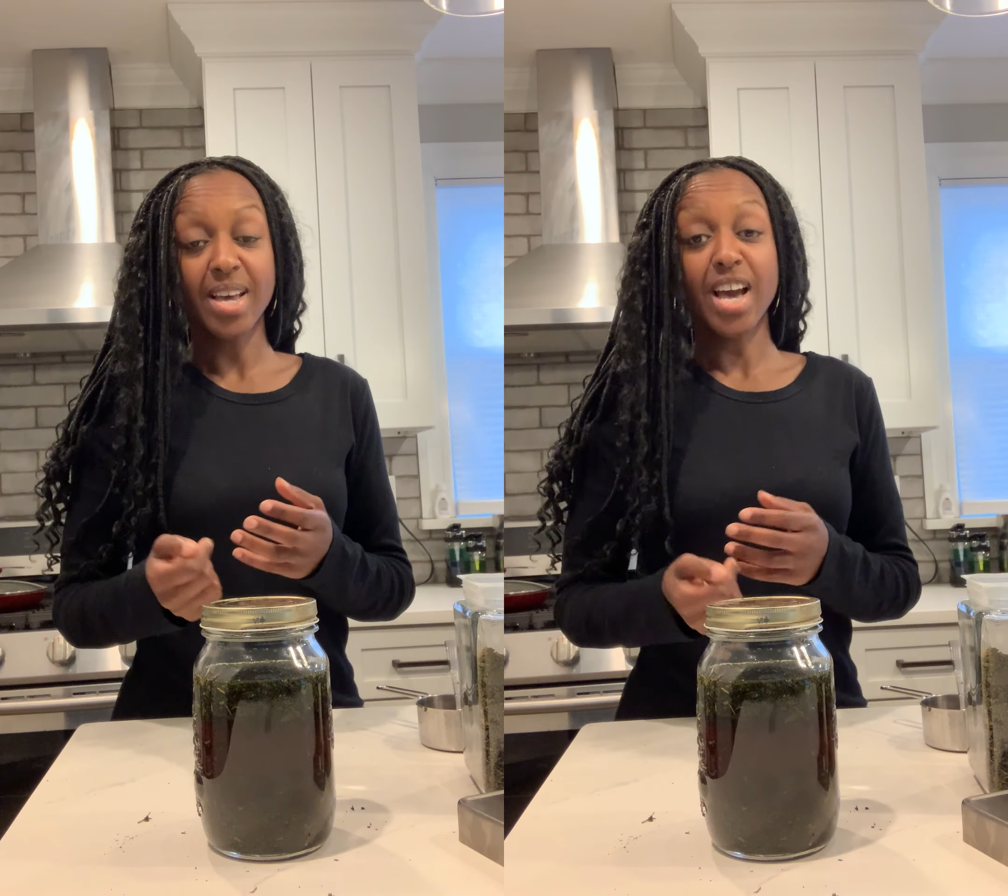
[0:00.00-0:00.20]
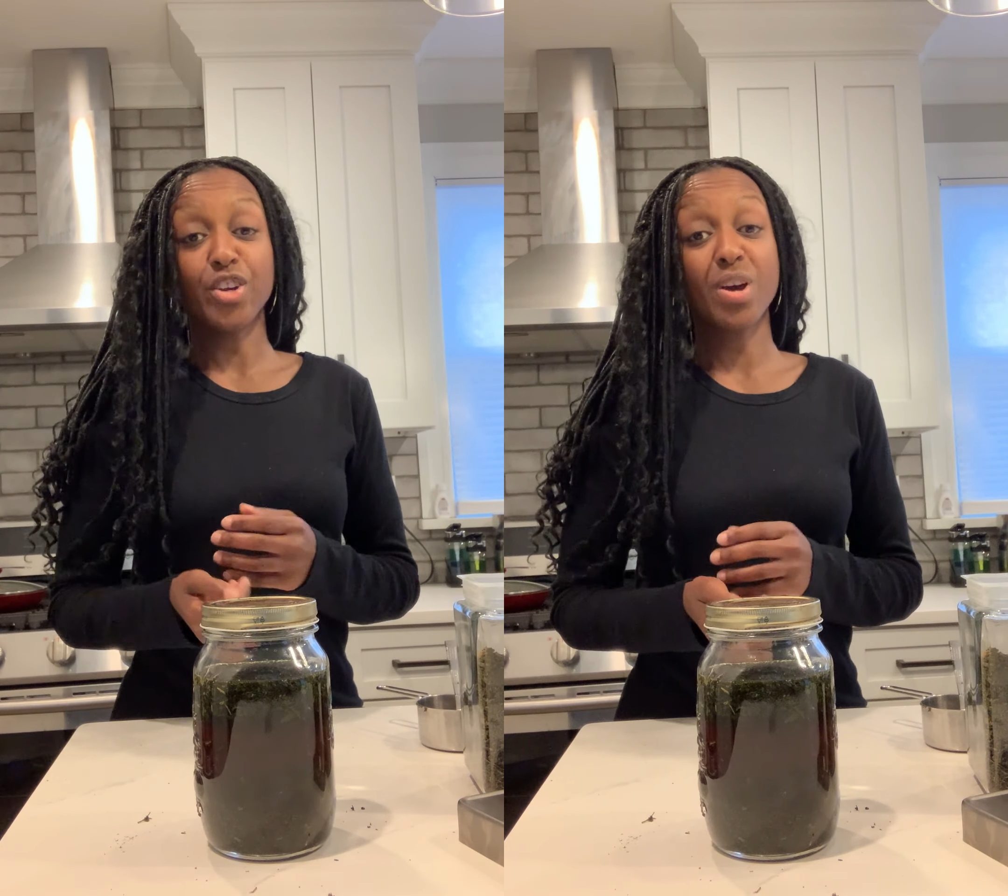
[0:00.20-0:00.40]

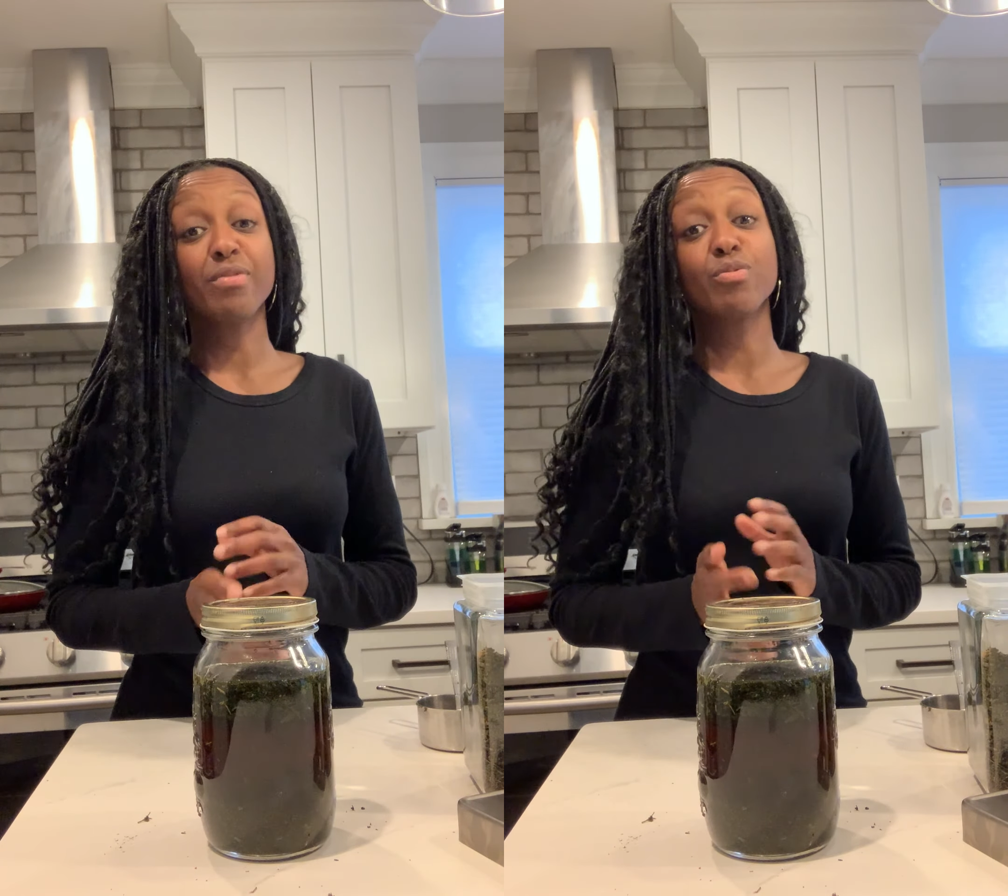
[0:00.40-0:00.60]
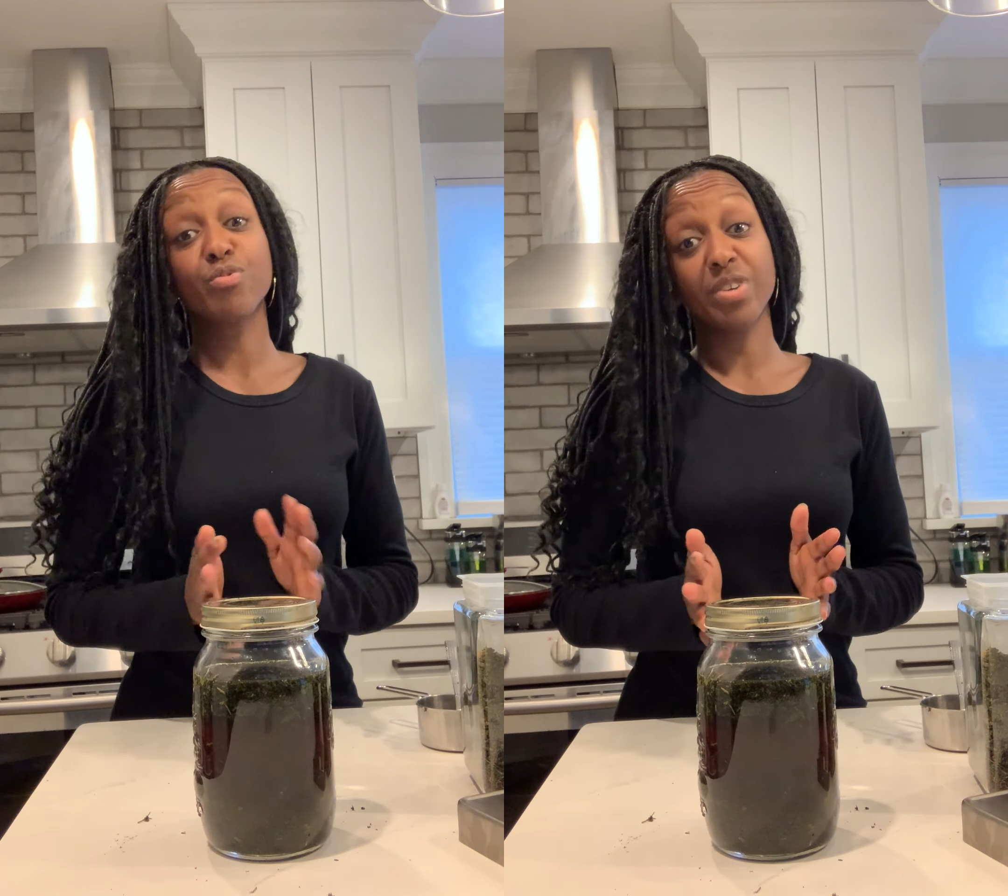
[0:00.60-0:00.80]
and you have
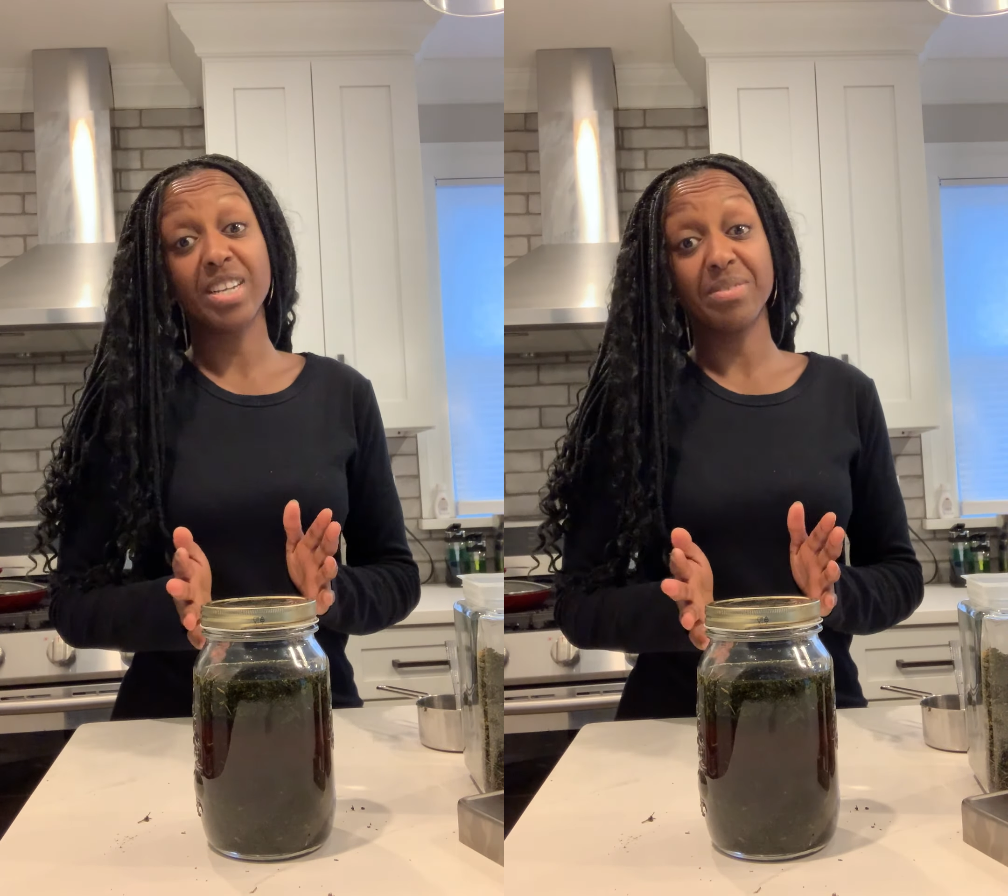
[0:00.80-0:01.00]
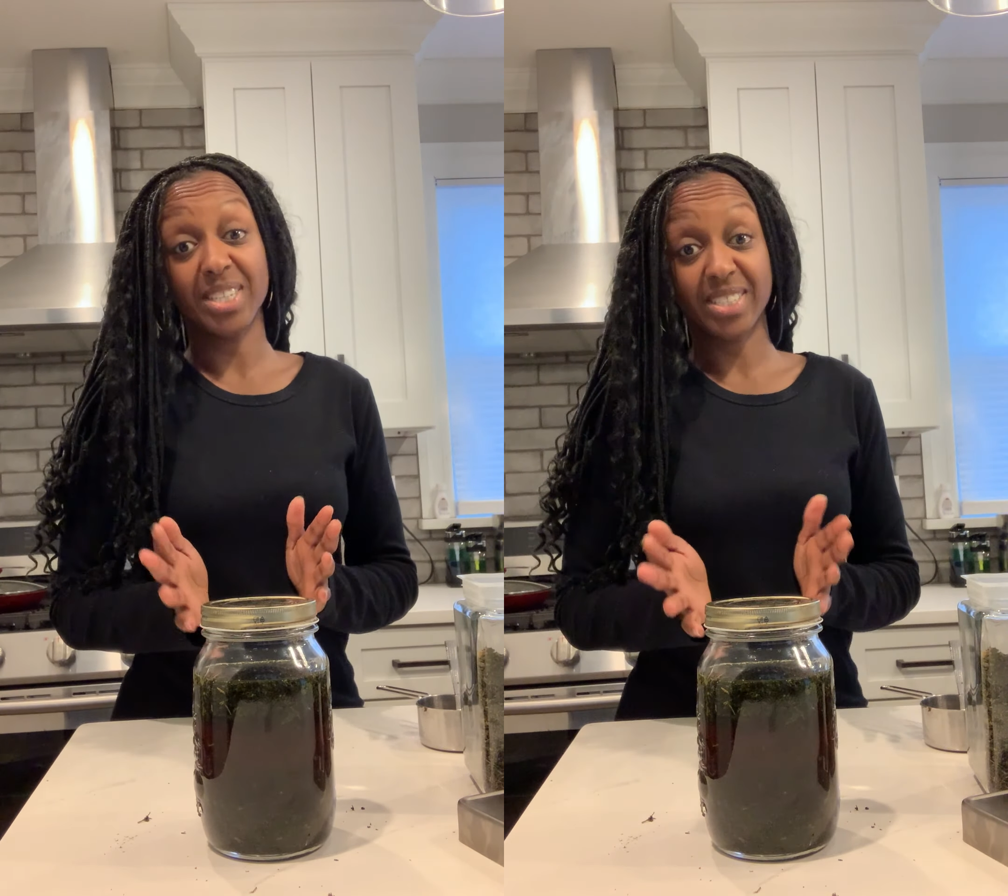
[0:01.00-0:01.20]
a
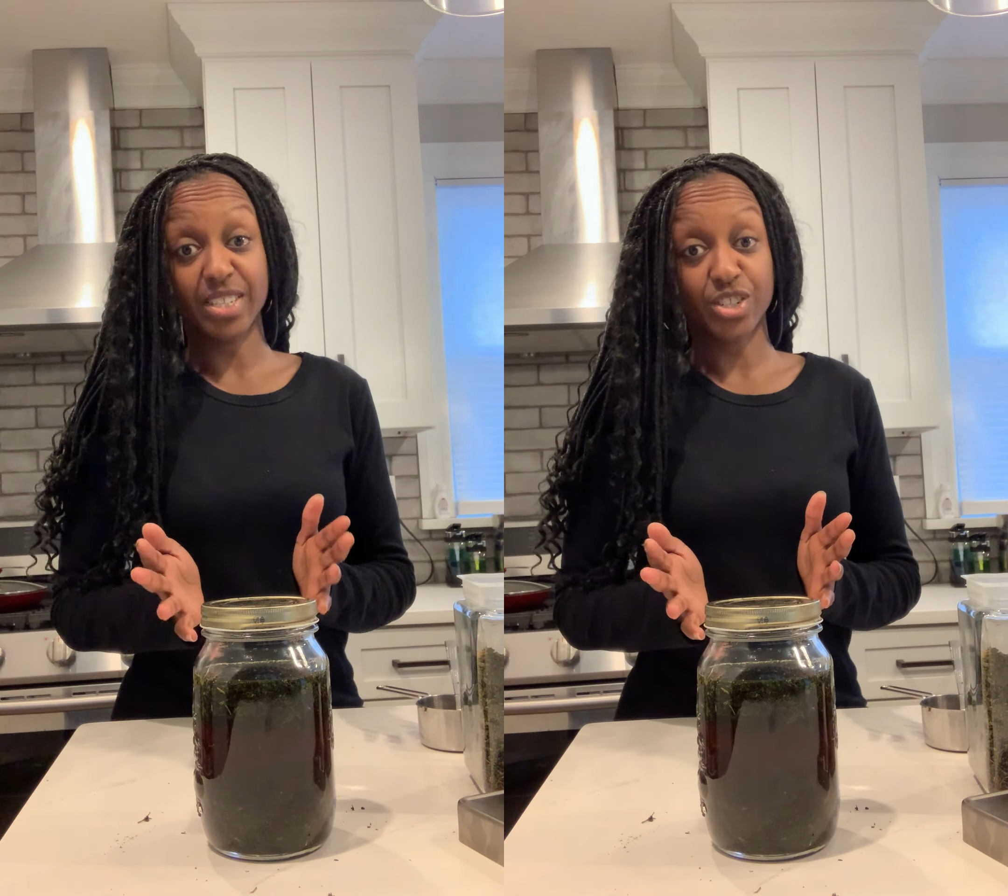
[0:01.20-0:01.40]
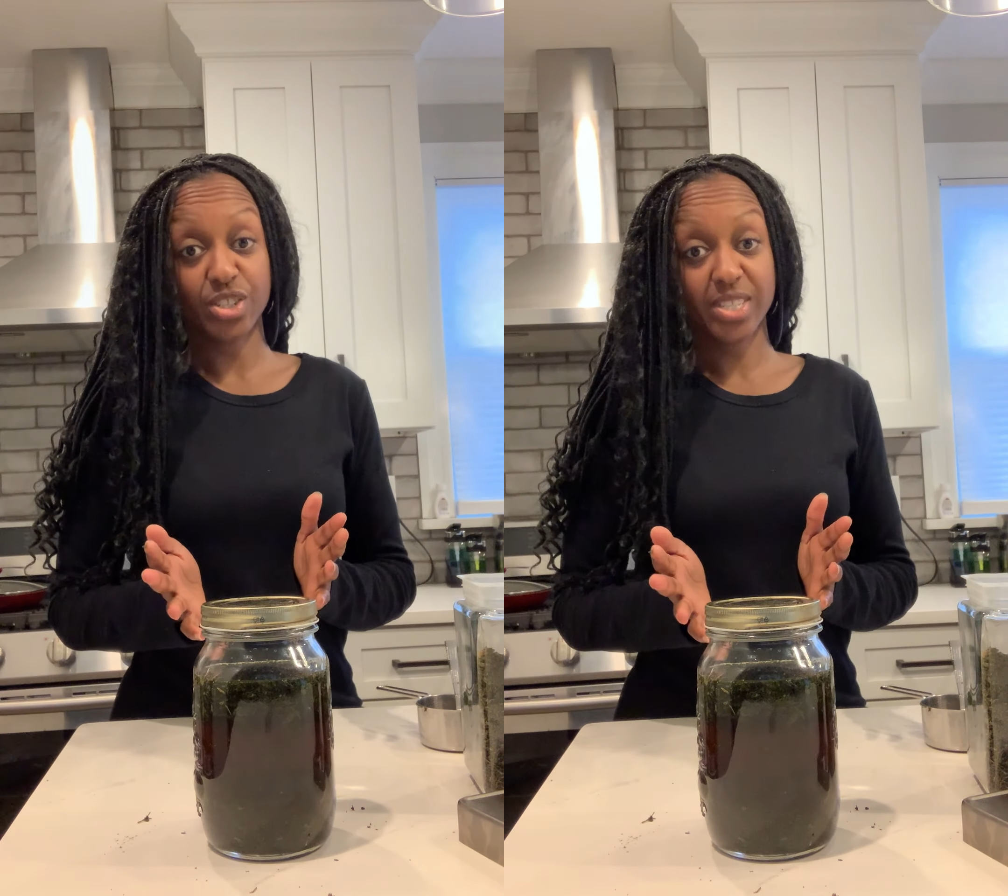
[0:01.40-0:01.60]
really, really
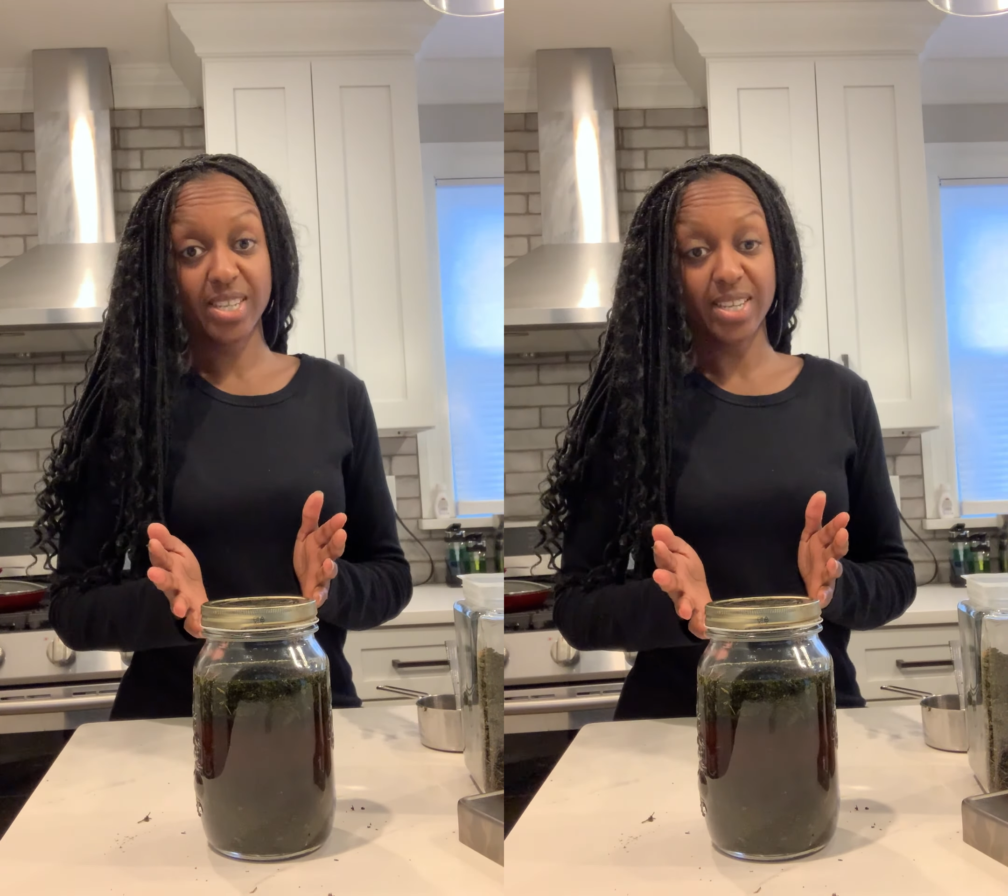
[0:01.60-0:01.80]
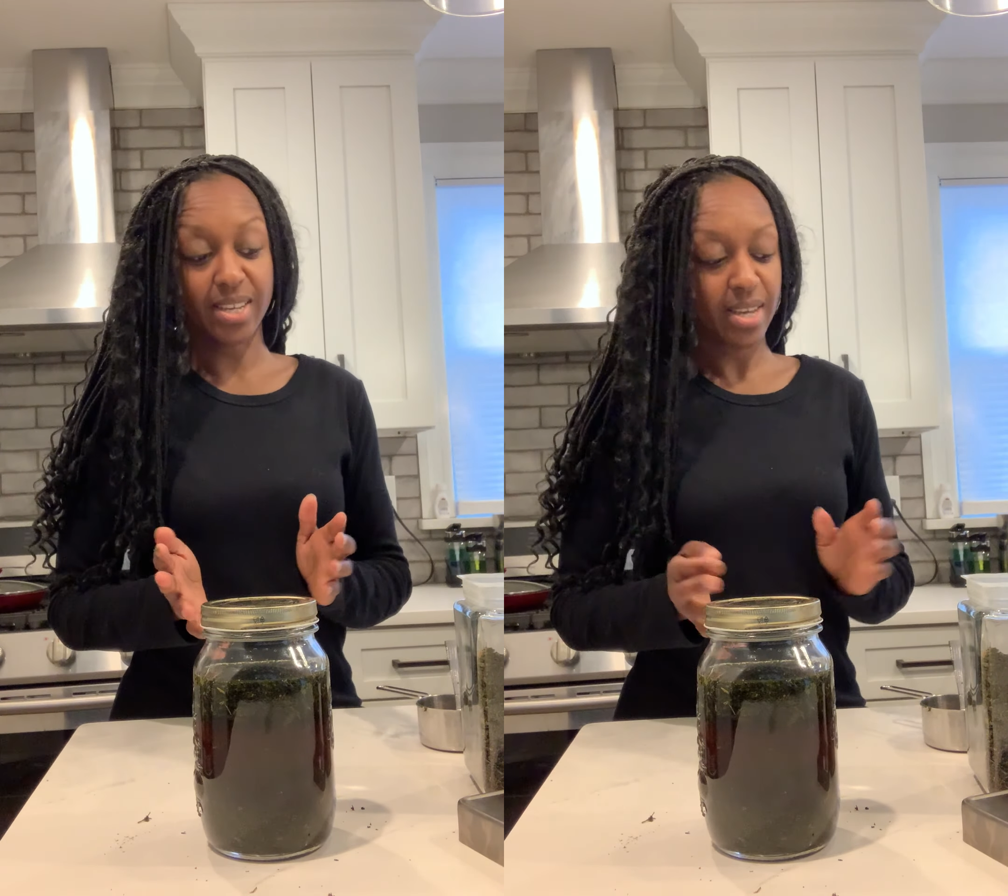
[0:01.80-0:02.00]
delicious
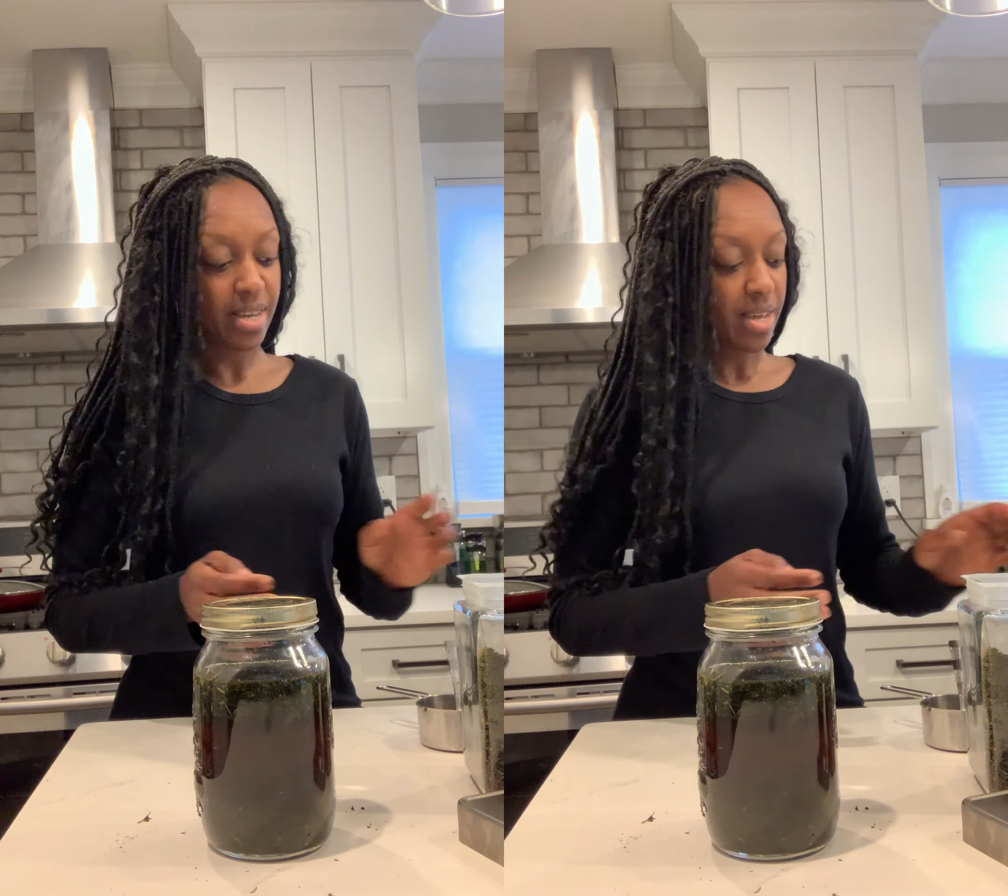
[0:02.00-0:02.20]
tea.